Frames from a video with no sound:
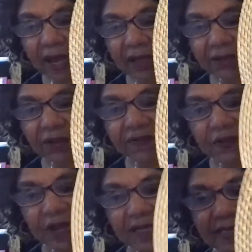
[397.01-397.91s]
I don't know if
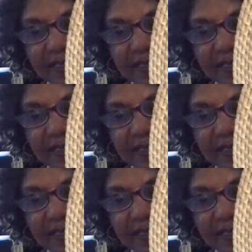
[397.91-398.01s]
you guys